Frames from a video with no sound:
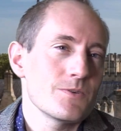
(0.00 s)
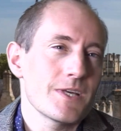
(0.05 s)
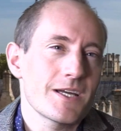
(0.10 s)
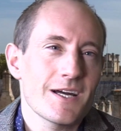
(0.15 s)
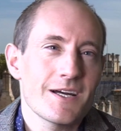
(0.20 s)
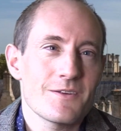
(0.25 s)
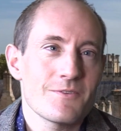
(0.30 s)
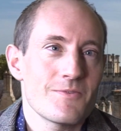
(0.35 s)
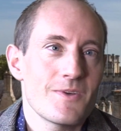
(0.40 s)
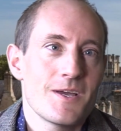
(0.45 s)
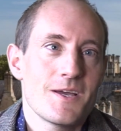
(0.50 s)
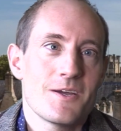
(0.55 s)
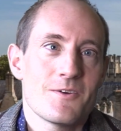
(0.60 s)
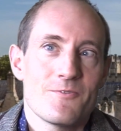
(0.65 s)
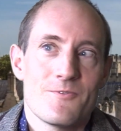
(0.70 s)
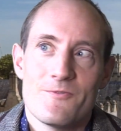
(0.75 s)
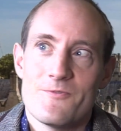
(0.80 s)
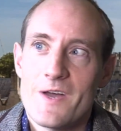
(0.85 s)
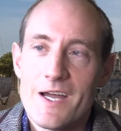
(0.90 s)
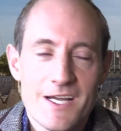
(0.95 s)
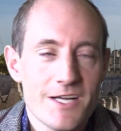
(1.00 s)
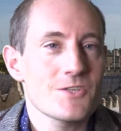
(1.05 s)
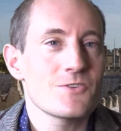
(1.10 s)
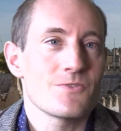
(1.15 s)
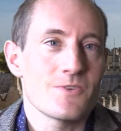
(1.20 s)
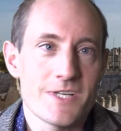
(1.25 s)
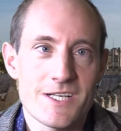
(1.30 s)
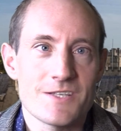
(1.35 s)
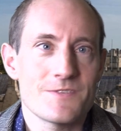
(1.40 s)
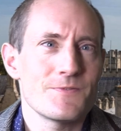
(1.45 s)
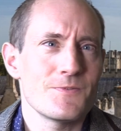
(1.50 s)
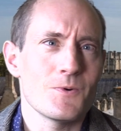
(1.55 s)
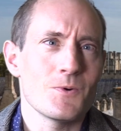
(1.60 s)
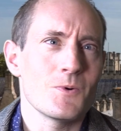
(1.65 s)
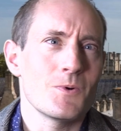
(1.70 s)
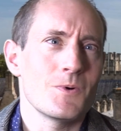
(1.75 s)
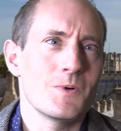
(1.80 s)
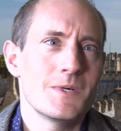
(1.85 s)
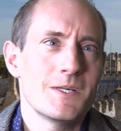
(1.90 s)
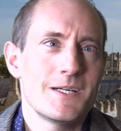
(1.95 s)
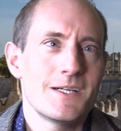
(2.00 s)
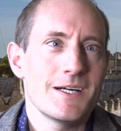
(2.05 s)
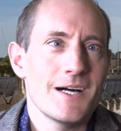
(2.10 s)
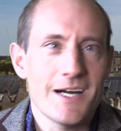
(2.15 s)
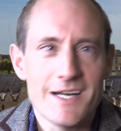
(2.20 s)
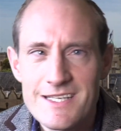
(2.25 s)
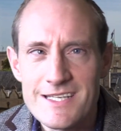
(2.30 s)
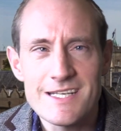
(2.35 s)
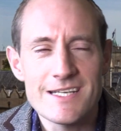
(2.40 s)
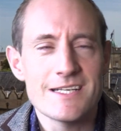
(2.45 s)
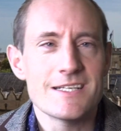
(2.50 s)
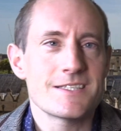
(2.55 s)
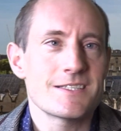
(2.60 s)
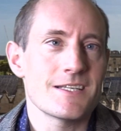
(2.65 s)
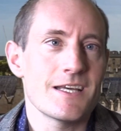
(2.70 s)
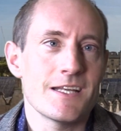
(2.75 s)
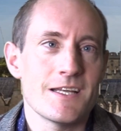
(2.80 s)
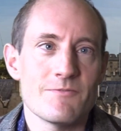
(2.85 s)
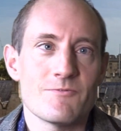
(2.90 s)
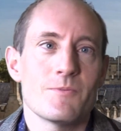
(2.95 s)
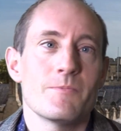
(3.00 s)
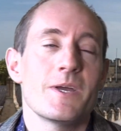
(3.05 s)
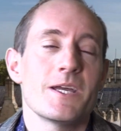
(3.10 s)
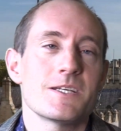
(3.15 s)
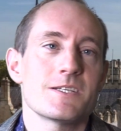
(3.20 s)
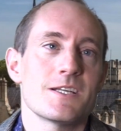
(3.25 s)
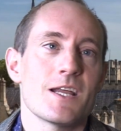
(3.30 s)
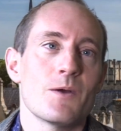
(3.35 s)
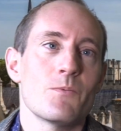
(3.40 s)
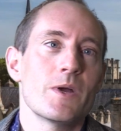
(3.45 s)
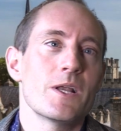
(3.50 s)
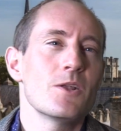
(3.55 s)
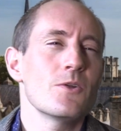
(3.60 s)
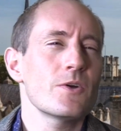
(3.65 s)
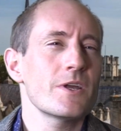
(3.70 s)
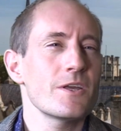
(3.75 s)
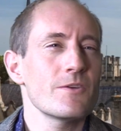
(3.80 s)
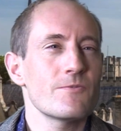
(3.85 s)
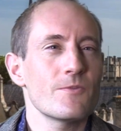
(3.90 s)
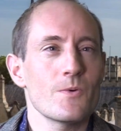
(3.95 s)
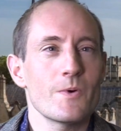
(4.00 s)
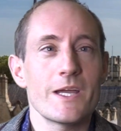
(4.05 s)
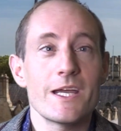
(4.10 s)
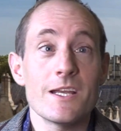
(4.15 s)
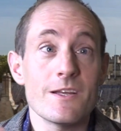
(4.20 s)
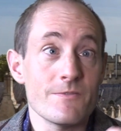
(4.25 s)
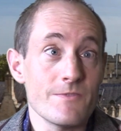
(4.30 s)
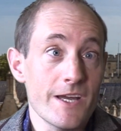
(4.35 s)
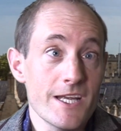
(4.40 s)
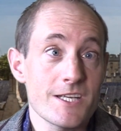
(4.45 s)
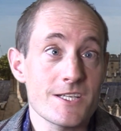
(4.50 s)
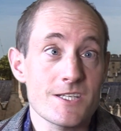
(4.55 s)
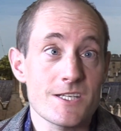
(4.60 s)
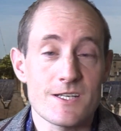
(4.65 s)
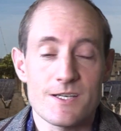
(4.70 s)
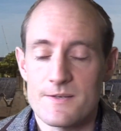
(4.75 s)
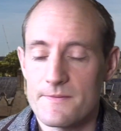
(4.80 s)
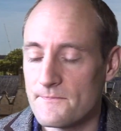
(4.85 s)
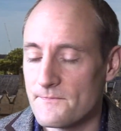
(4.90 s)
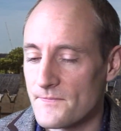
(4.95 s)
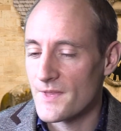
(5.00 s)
They're kind of factories for ideas and information, and we're looking for innovation.